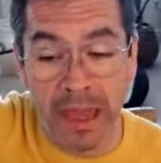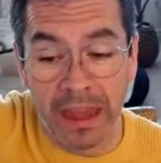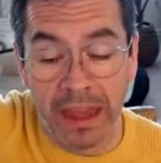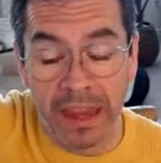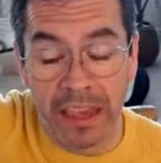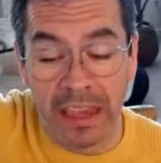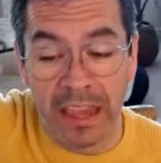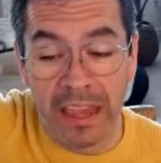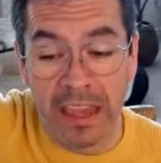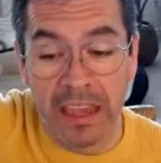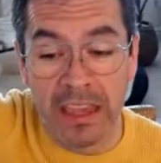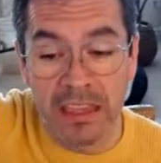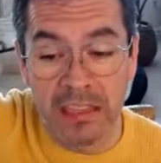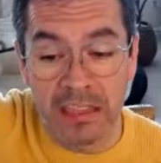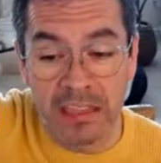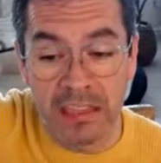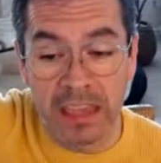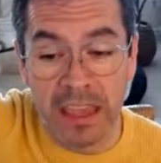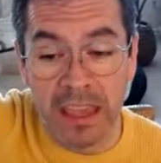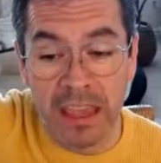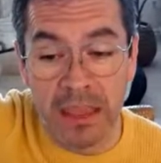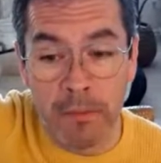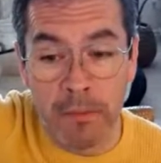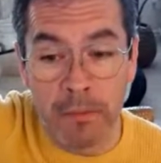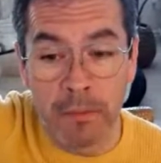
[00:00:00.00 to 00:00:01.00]
that he
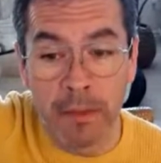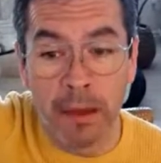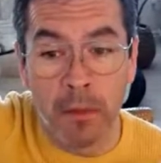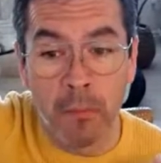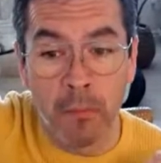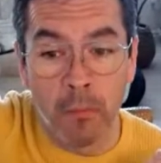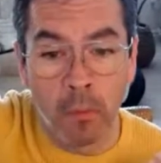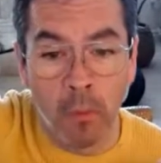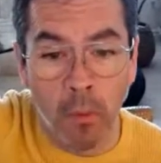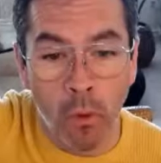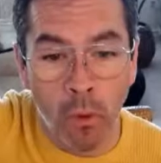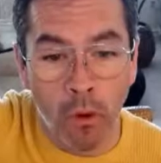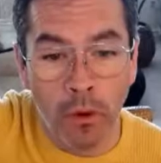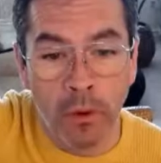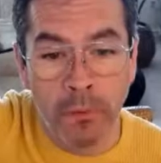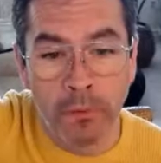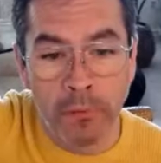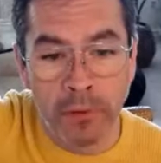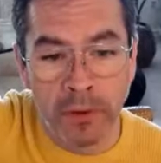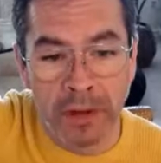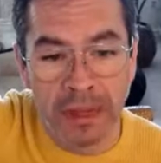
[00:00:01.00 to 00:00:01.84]
seemed more